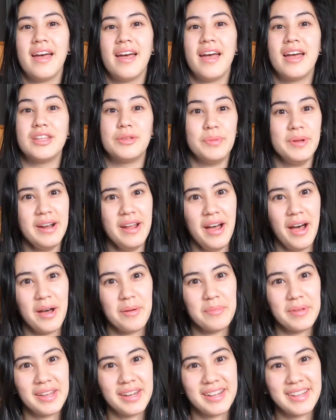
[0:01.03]
It's been a
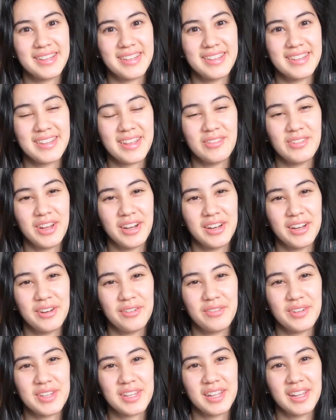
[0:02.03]
hot minute since I've done
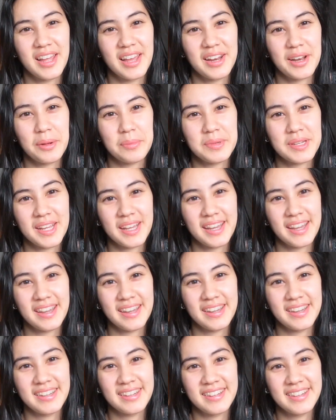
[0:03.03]
an Invisalign
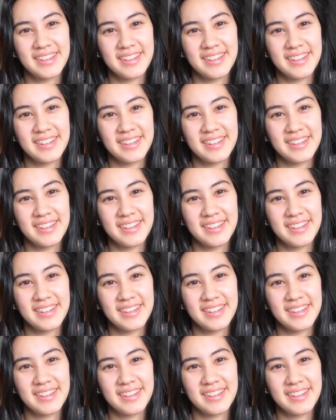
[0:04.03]
update.